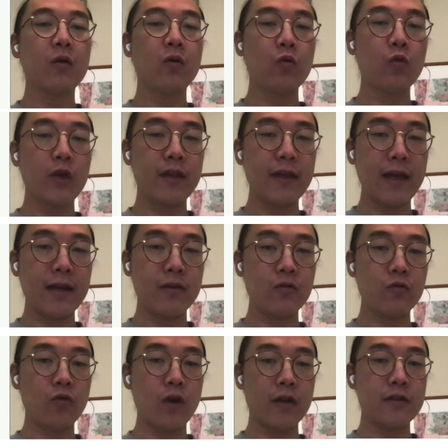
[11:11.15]
we then
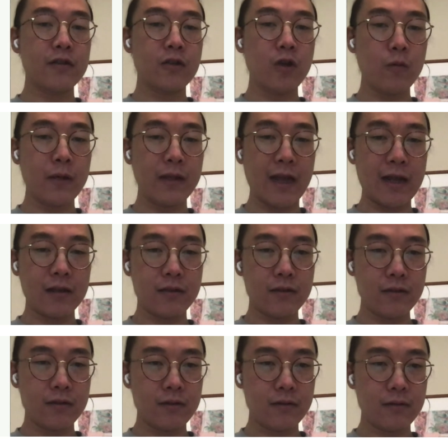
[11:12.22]
run scope
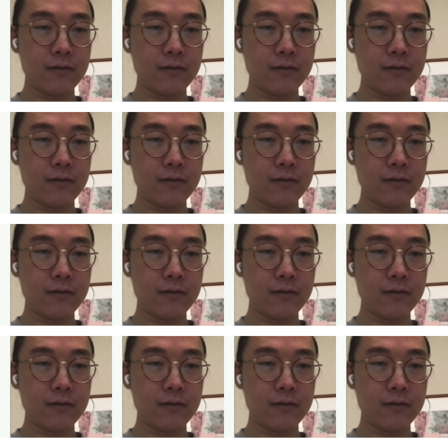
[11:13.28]
analysis